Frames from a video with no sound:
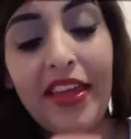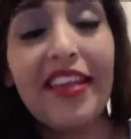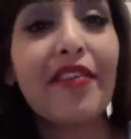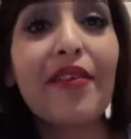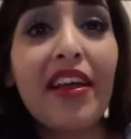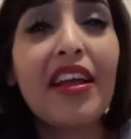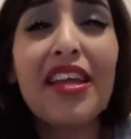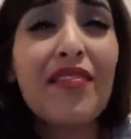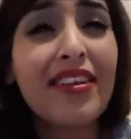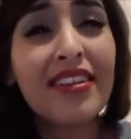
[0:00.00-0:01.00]
It's great.
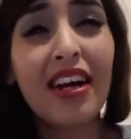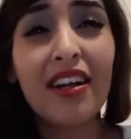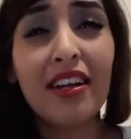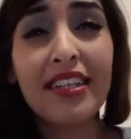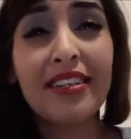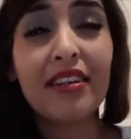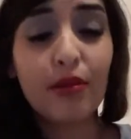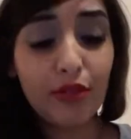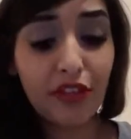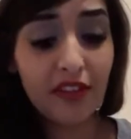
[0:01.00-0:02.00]
Even as a highlighter, I
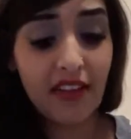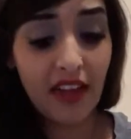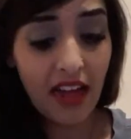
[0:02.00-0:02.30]
would use it.